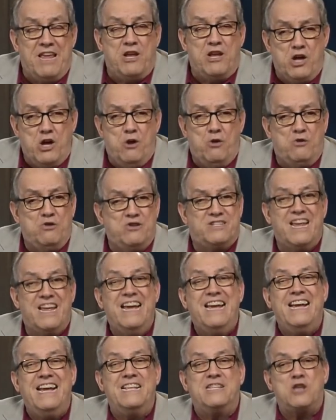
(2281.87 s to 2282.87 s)
being used,
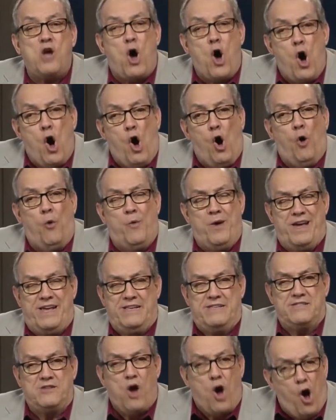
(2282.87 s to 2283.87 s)
it's
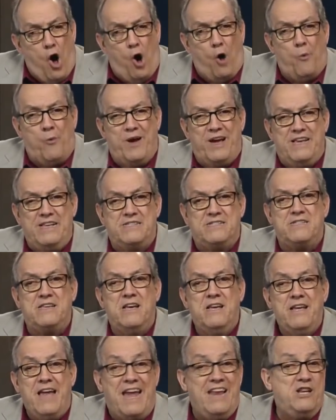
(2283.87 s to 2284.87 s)
always, always,
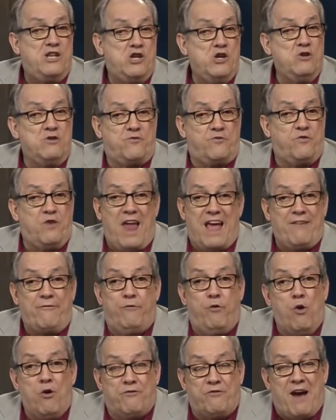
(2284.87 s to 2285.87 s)
and it's used like
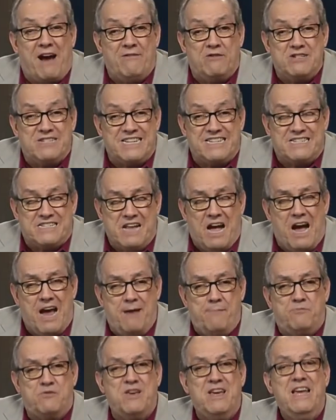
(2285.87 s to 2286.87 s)
4, 5, or 6
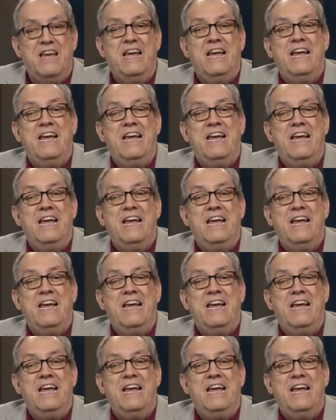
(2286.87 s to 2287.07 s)
times.